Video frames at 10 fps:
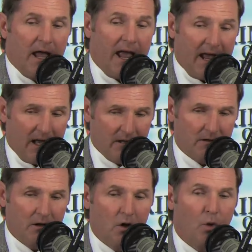
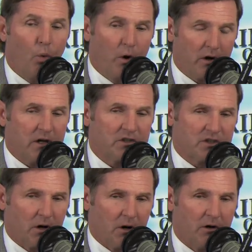and we're
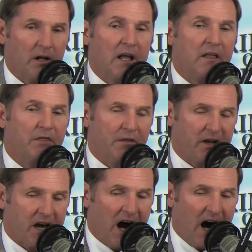concerned that
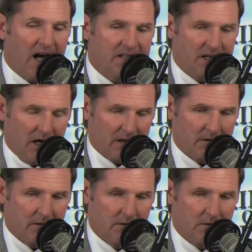the conduct